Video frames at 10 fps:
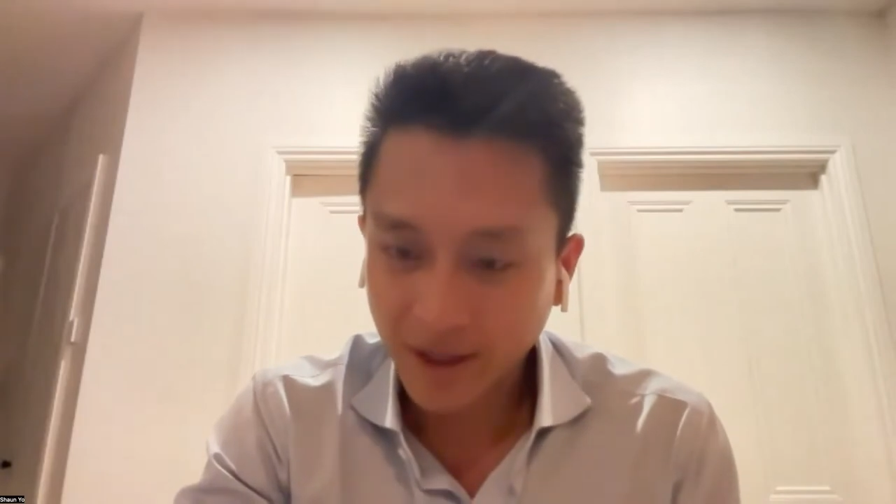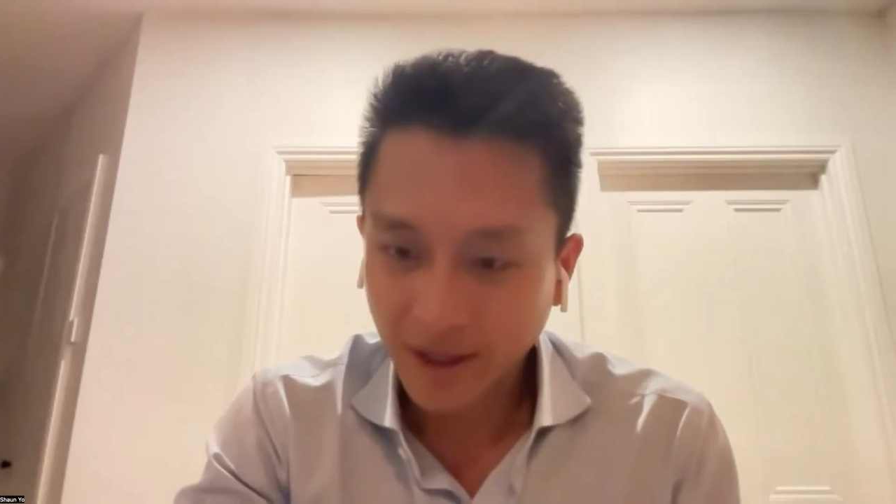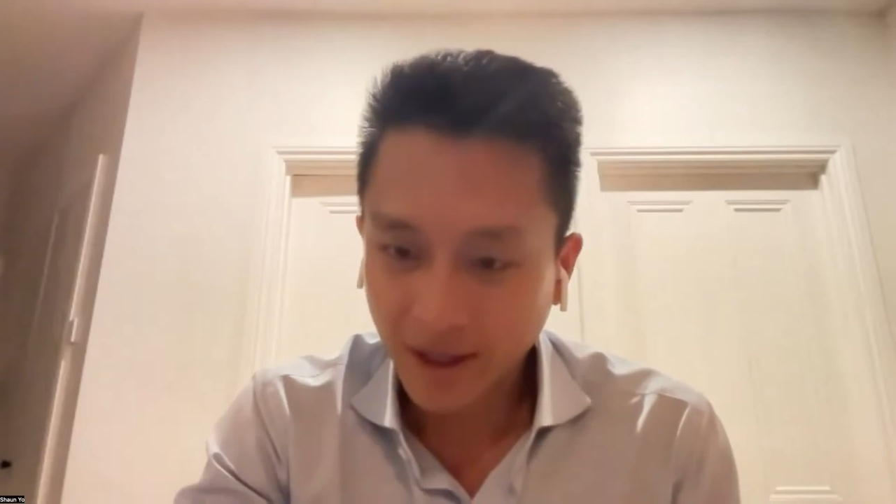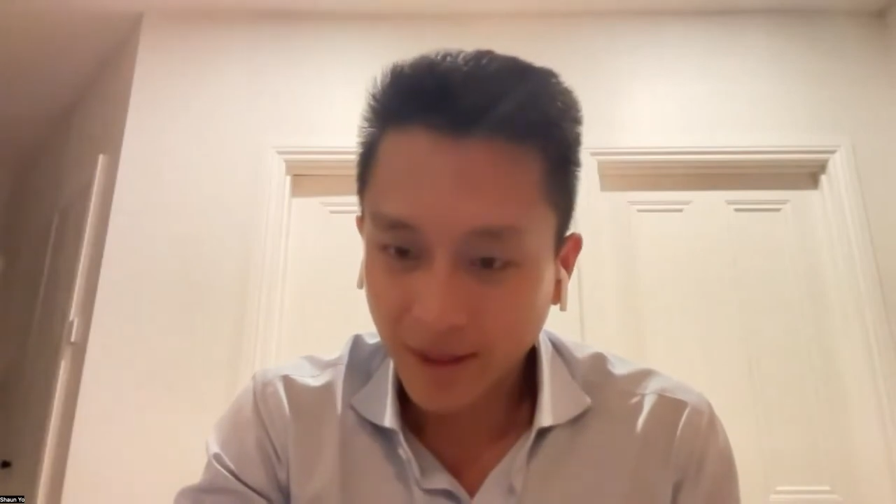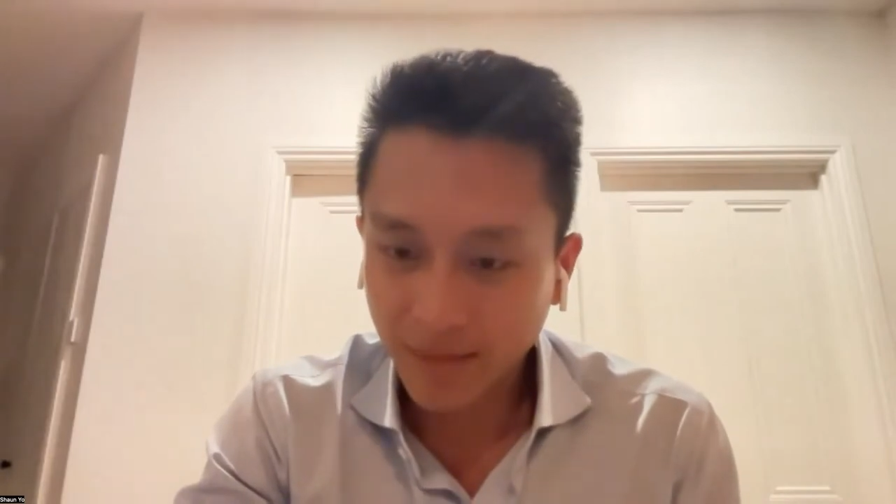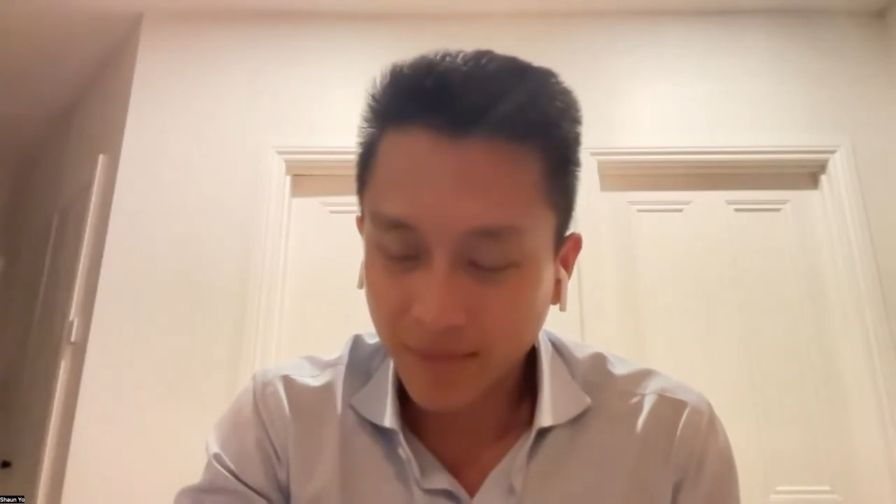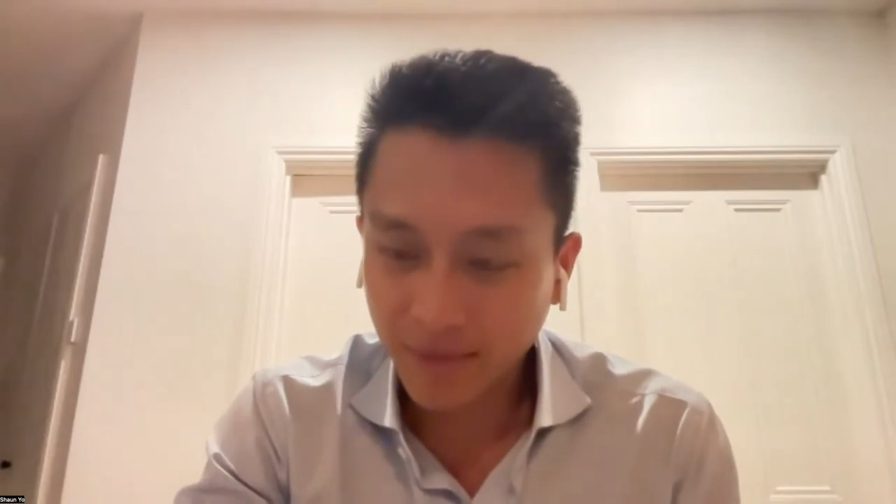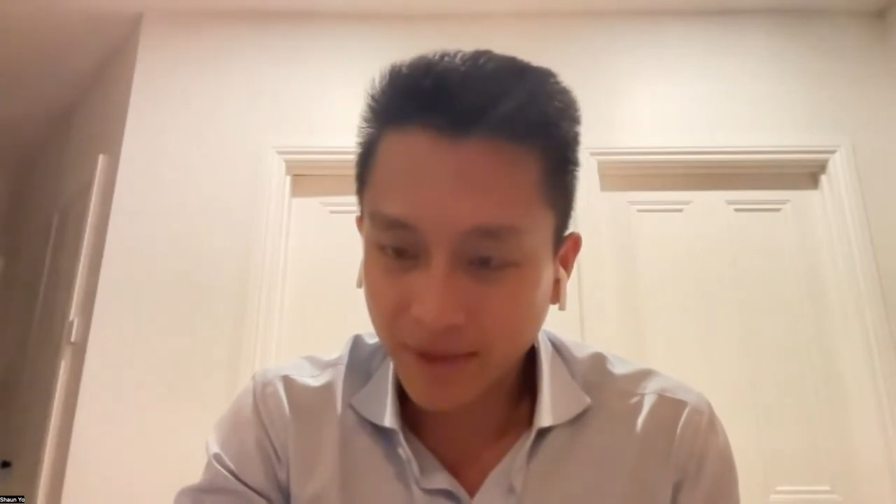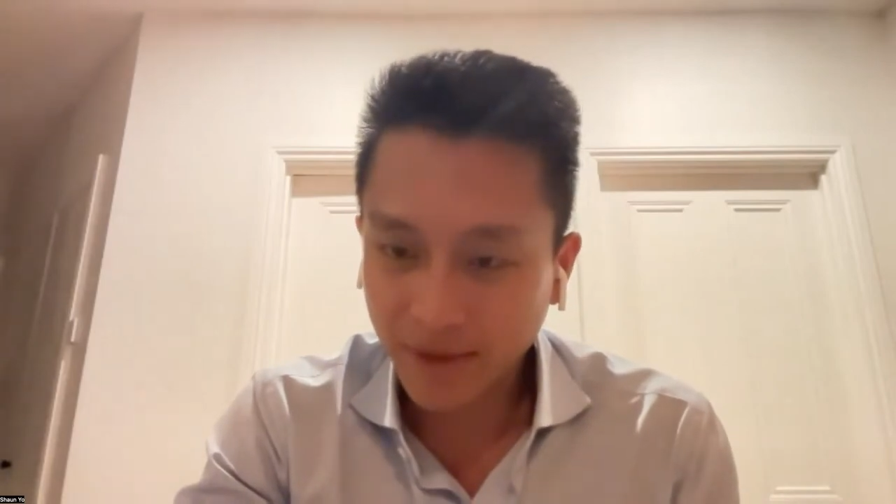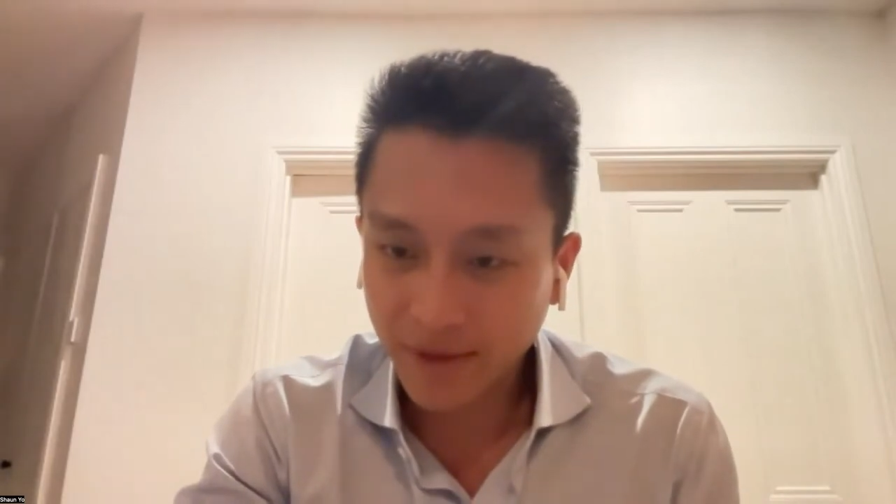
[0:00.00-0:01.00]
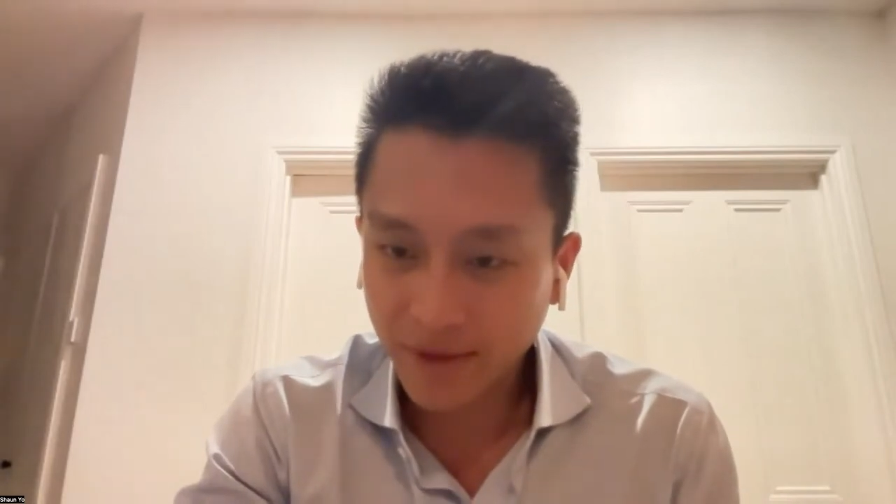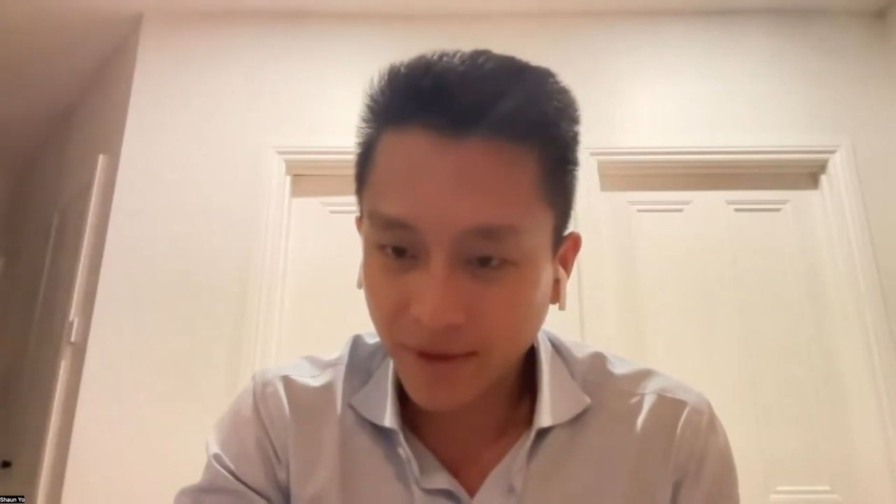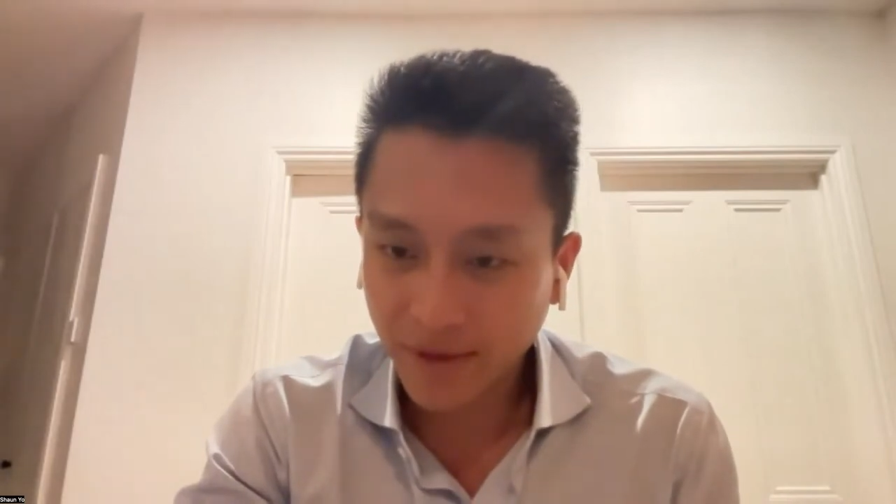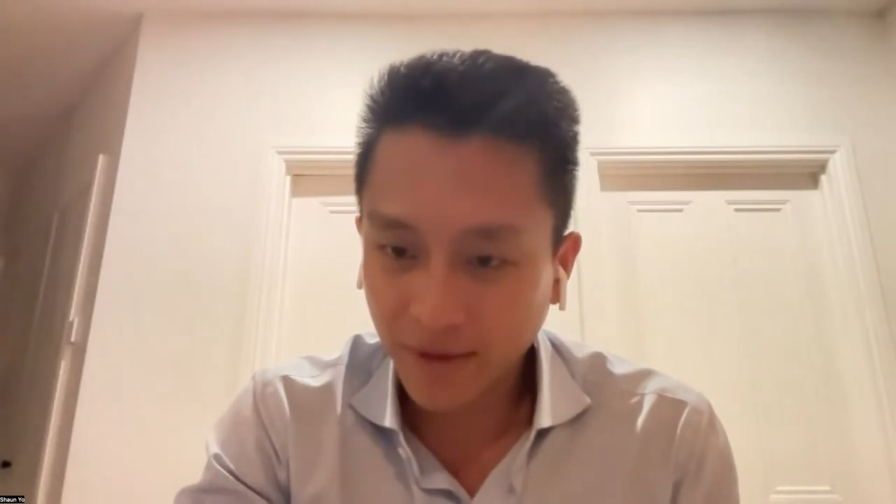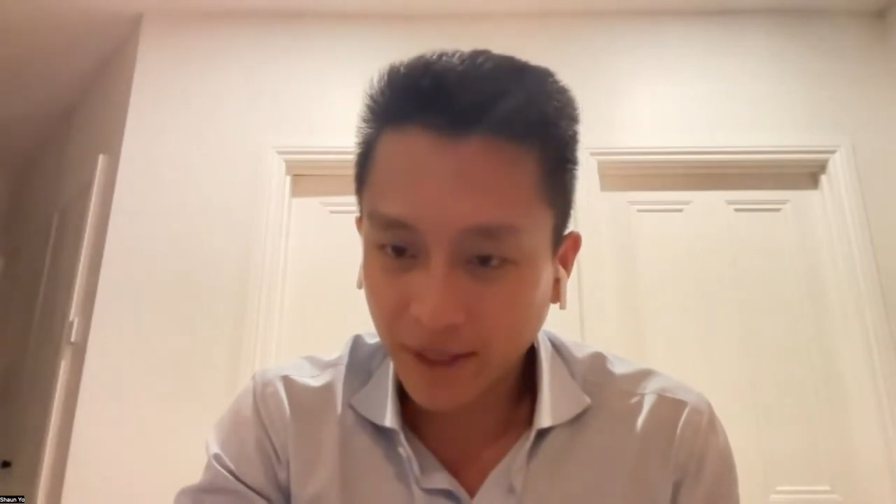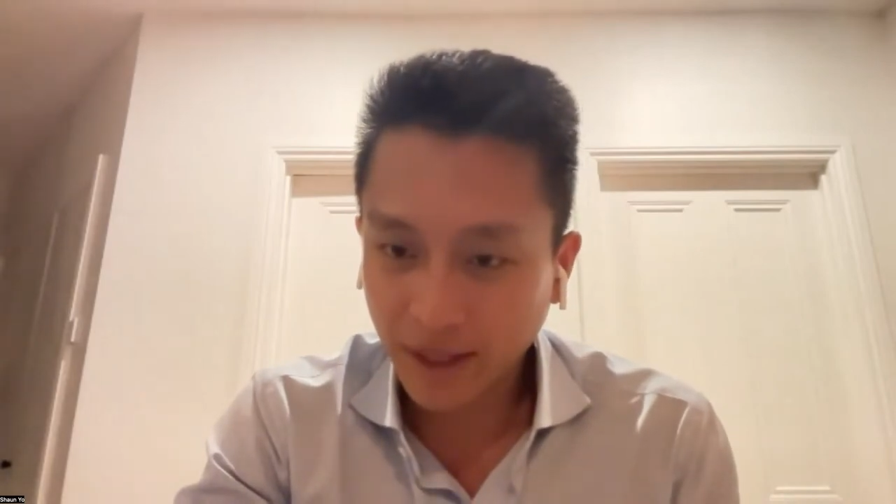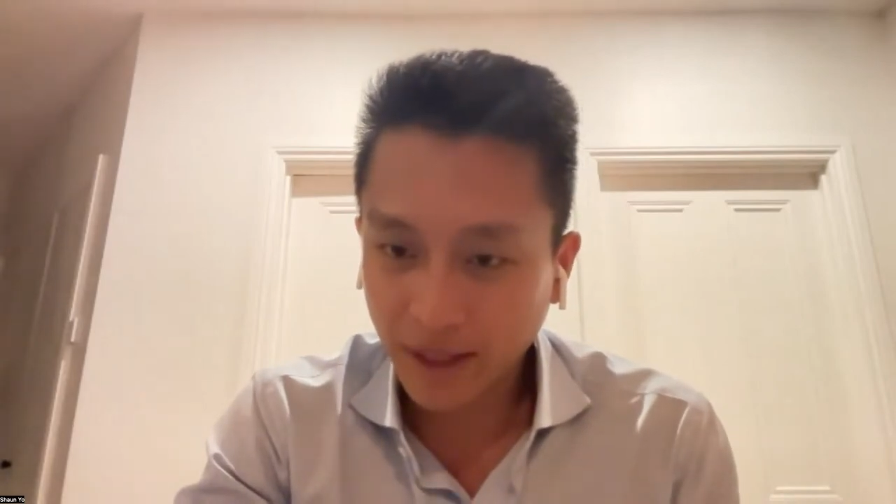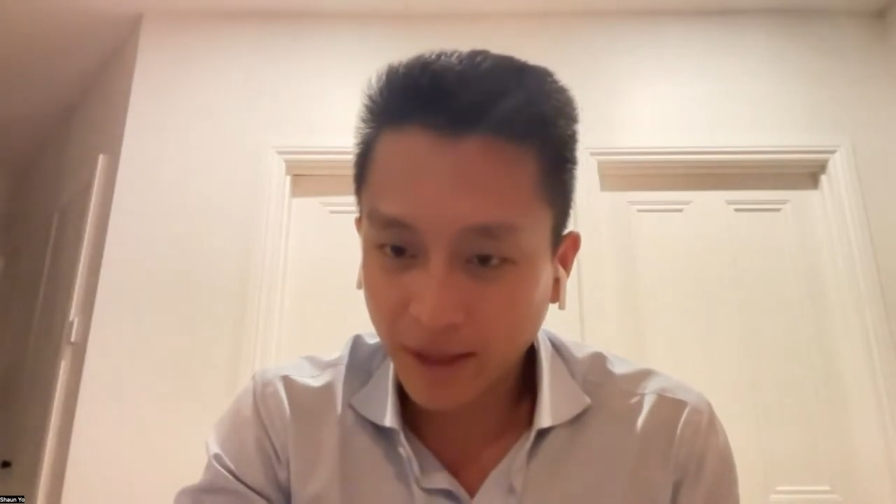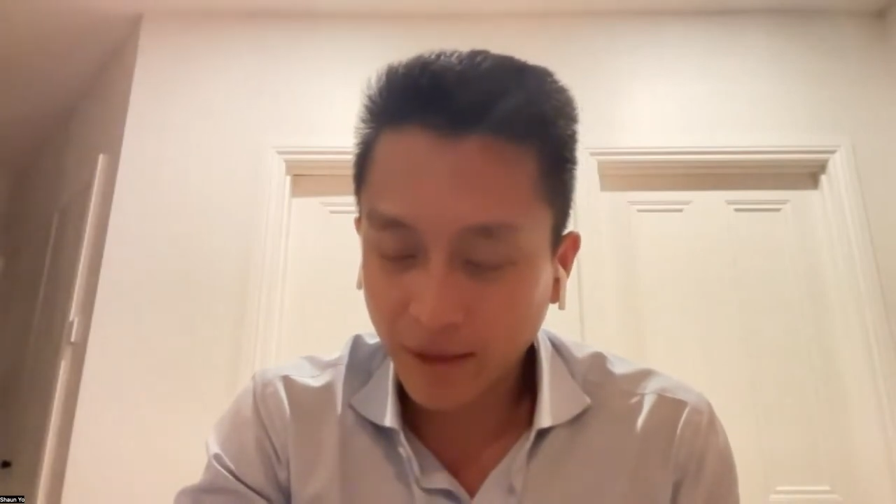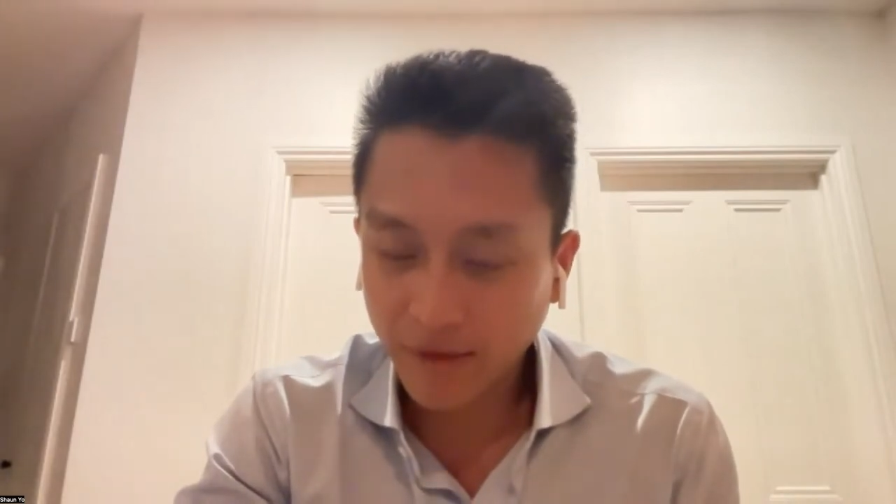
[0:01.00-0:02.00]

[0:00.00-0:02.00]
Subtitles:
So to